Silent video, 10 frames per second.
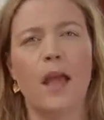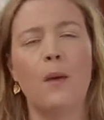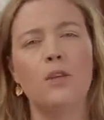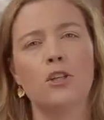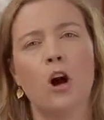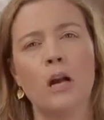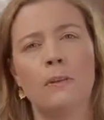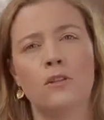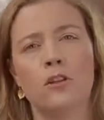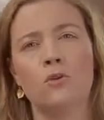And we talk
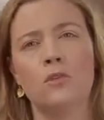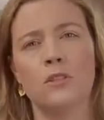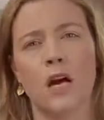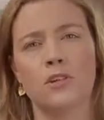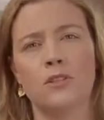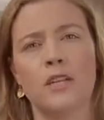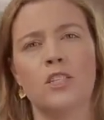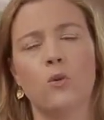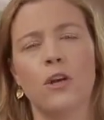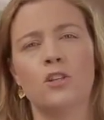about those doctrines
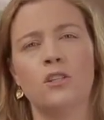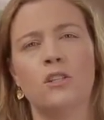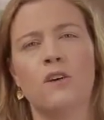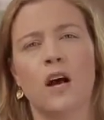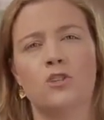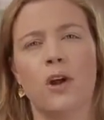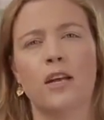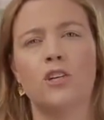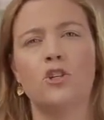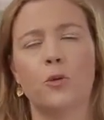as questions of
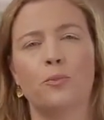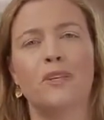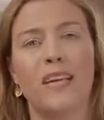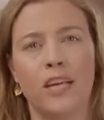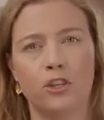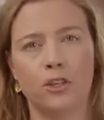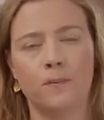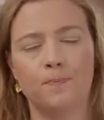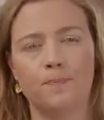contract interpretation.